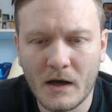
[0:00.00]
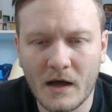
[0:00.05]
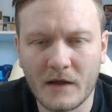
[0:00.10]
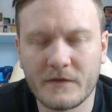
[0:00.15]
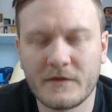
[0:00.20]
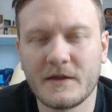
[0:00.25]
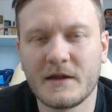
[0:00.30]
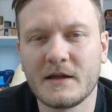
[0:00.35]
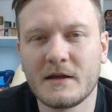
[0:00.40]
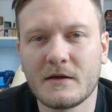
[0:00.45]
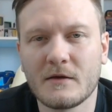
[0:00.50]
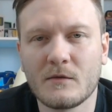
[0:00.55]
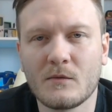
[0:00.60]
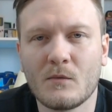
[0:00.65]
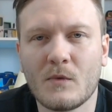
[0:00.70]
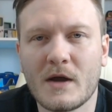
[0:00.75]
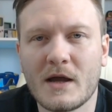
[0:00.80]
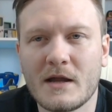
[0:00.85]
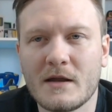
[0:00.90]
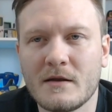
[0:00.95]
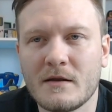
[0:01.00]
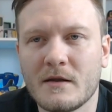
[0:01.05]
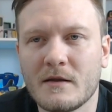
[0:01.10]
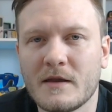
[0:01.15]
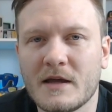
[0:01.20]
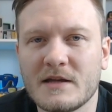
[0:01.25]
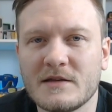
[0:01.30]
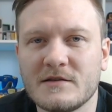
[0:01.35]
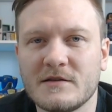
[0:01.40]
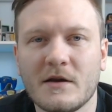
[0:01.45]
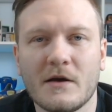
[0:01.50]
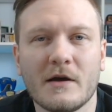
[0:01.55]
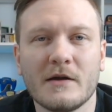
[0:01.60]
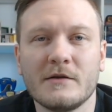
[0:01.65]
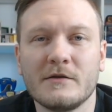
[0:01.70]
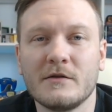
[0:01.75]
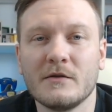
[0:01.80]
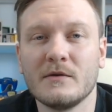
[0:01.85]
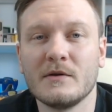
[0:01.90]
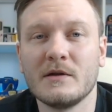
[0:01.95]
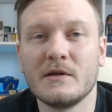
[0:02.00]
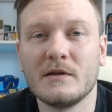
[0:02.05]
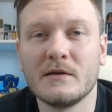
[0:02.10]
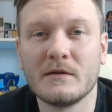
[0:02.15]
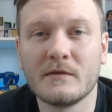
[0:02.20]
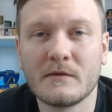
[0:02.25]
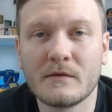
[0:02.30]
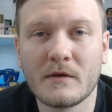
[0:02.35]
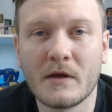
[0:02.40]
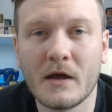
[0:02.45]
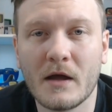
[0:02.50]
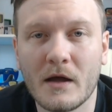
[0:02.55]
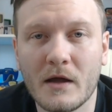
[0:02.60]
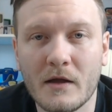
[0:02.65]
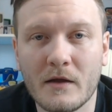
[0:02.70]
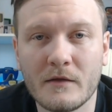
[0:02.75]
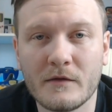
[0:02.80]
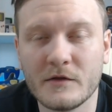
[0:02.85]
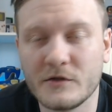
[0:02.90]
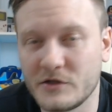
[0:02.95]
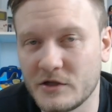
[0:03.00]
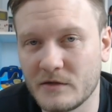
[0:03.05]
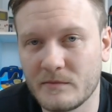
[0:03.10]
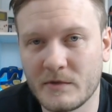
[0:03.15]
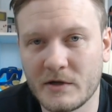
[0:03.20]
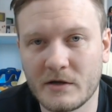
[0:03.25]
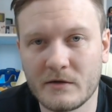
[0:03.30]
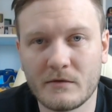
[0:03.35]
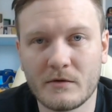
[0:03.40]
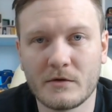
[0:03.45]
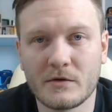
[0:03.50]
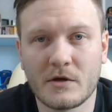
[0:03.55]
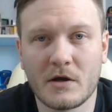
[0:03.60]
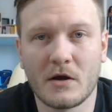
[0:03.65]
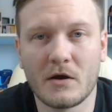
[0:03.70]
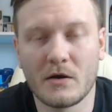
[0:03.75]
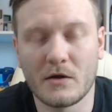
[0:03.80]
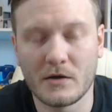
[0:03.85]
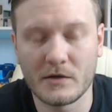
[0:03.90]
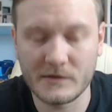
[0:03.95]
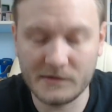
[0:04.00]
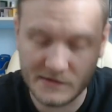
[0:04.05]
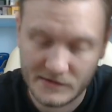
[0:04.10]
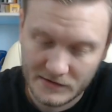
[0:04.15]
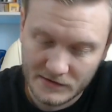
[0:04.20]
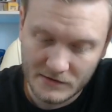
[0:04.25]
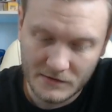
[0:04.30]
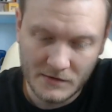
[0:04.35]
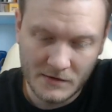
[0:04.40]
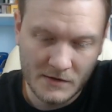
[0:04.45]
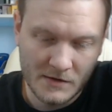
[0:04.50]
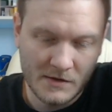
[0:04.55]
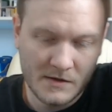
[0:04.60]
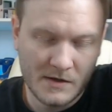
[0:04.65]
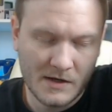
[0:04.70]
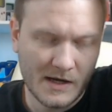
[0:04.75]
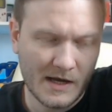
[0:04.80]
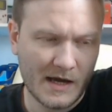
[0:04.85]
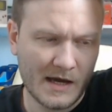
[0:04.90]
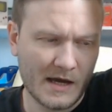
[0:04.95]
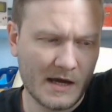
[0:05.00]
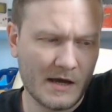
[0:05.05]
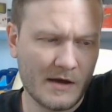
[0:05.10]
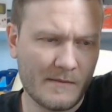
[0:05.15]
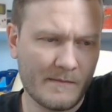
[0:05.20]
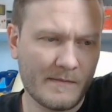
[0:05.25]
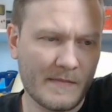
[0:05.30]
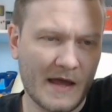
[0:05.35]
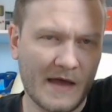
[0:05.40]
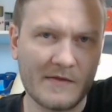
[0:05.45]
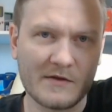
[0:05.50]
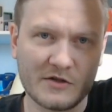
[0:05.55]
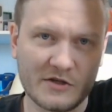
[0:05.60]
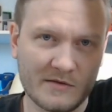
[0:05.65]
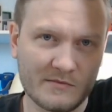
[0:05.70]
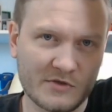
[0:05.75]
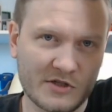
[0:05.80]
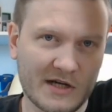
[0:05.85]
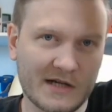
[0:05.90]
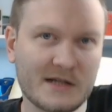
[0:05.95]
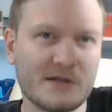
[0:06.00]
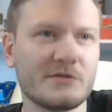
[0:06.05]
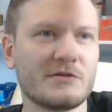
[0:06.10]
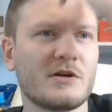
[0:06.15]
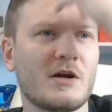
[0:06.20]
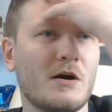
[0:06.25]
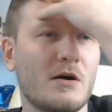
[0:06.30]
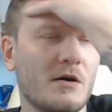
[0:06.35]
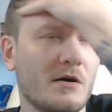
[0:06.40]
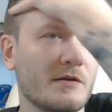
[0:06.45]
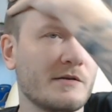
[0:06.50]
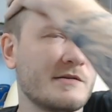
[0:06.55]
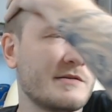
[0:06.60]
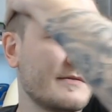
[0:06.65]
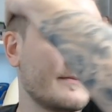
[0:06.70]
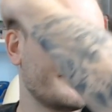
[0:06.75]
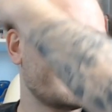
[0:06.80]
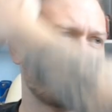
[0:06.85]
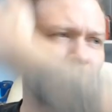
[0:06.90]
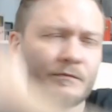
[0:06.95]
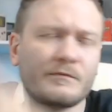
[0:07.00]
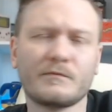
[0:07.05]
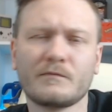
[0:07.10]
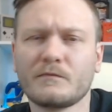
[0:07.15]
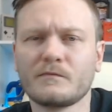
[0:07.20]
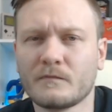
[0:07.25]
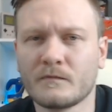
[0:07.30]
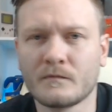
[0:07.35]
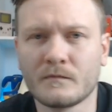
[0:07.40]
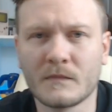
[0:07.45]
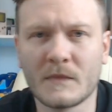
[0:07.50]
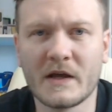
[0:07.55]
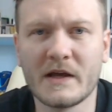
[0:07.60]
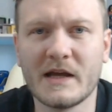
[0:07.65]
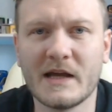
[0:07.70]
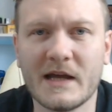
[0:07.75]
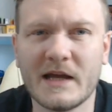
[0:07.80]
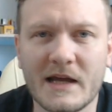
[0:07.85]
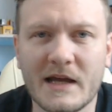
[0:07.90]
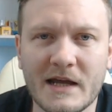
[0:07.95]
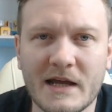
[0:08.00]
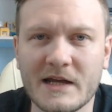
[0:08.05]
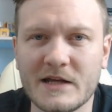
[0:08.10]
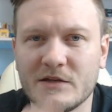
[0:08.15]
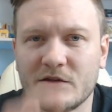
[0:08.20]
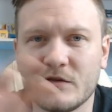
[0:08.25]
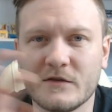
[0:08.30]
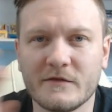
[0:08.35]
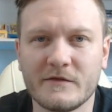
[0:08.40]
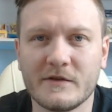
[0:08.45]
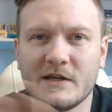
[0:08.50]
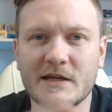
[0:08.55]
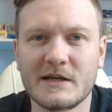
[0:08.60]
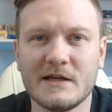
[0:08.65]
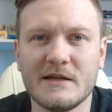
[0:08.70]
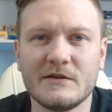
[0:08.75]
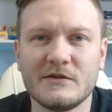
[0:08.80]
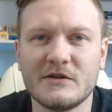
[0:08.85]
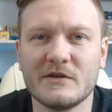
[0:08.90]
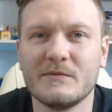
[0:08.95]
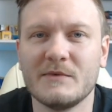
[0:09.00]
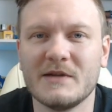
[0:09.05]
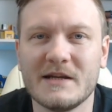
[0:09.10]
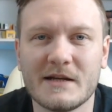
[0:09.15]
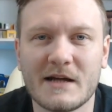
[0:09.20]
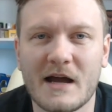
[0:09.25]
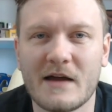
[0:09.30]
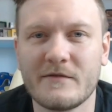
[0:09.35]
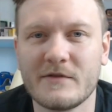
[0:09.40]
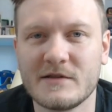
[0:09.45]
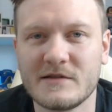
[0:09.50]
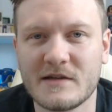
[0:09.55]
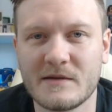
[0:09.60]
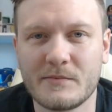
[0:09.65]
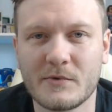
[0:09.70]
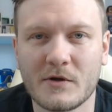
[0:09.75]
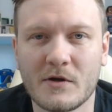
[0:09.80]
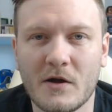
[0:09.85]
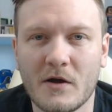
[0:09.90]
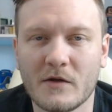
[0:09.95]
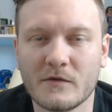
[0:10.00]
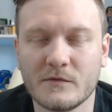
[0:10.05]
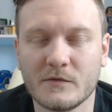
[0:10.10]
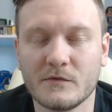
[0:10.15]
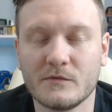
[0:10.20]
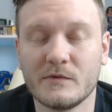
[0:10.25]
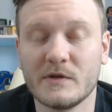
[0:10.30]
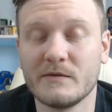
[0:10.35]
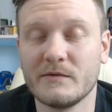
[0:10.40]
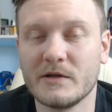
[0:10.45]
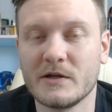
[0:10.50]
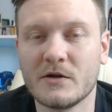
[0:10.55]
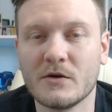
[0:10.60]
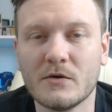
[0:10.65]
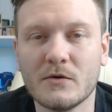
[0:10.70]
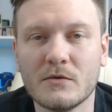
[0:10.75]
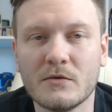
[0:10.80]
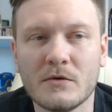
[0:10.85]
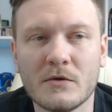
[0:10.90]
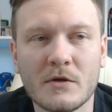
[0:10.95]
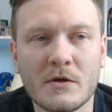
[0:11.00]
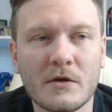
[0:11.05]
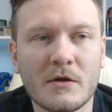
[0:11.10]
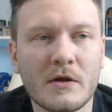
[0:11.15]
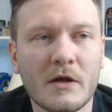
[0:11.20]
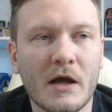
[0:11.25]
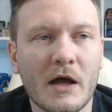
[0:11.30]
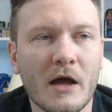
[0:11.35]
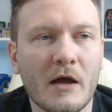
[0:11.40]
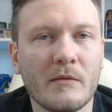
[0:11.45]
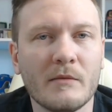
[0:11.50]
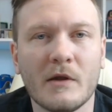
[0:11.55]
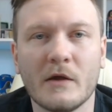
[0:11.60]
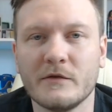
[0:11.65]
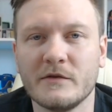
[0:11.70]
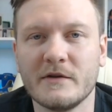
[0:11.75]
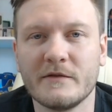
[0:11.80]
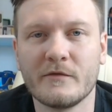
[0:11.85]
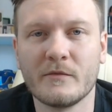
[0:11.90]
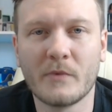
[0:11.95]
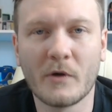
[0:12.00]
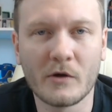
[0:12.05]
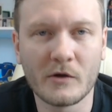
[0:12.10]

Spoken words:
I think when they started doing the Gym Hero cards and the Gym Challenge cards, each of the gym leader having separate cards was really cool. Loads of different